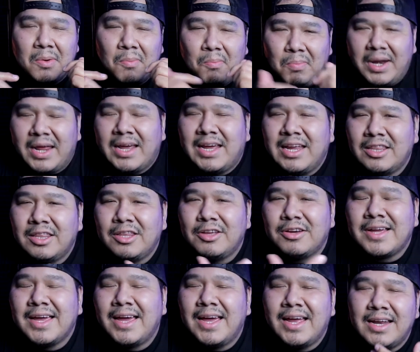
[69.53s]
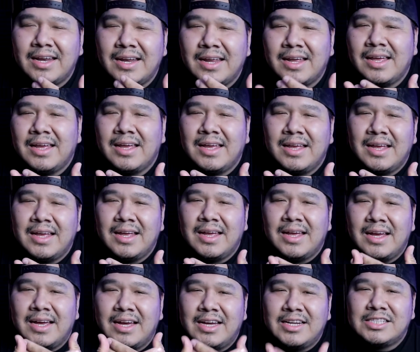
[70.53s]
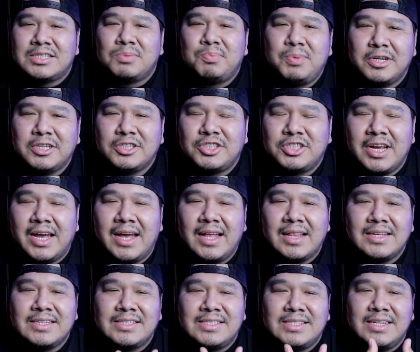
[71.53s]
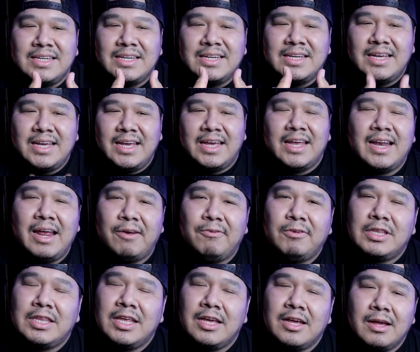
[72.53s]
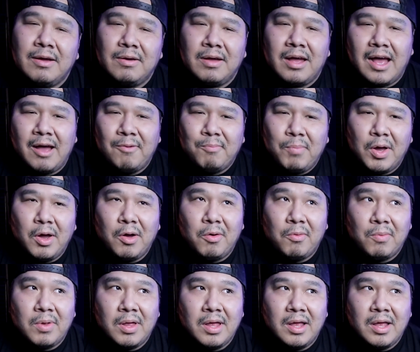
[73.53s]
but I can look at the spirituality and everything about